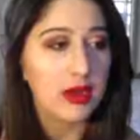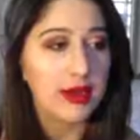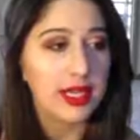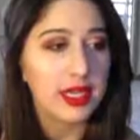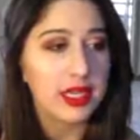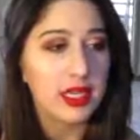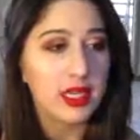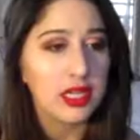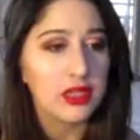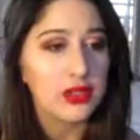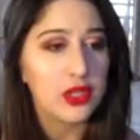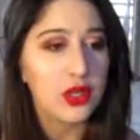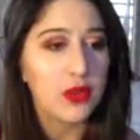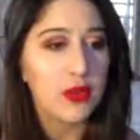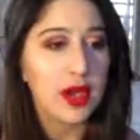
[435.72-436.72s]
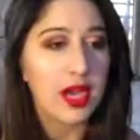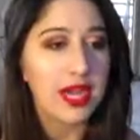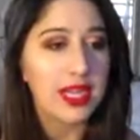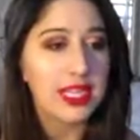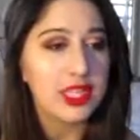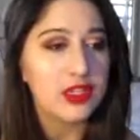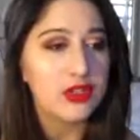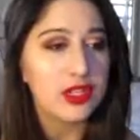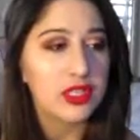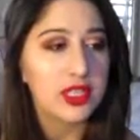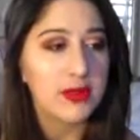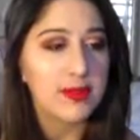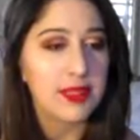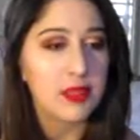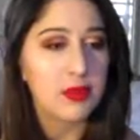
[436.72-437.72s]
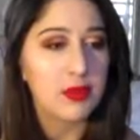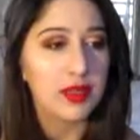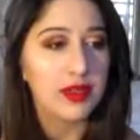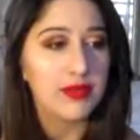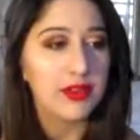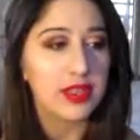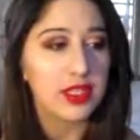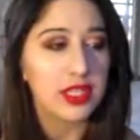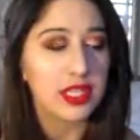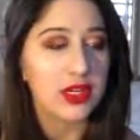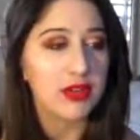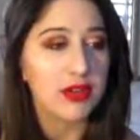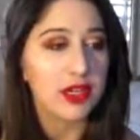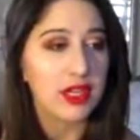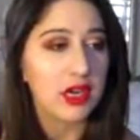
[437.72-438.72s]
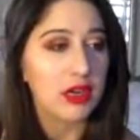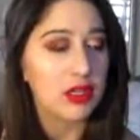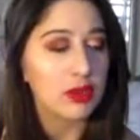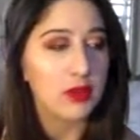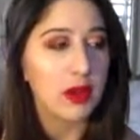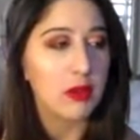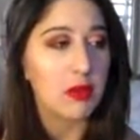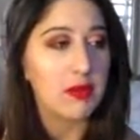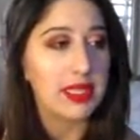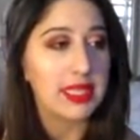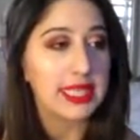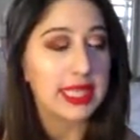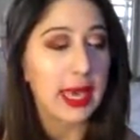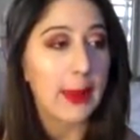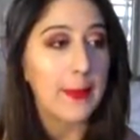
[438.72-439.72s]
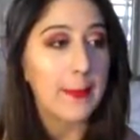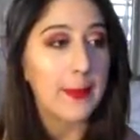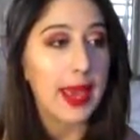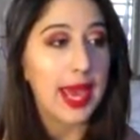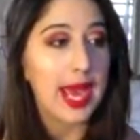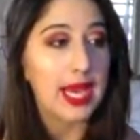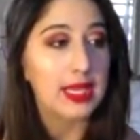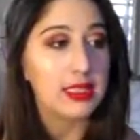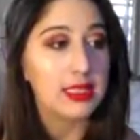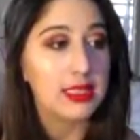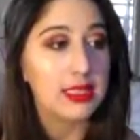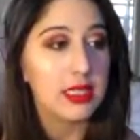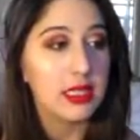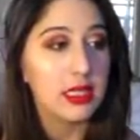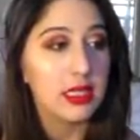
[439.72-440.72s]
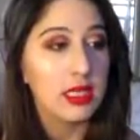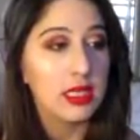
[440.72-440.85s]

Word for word: All right, so I need to dress up as one of the security guards probably to get past.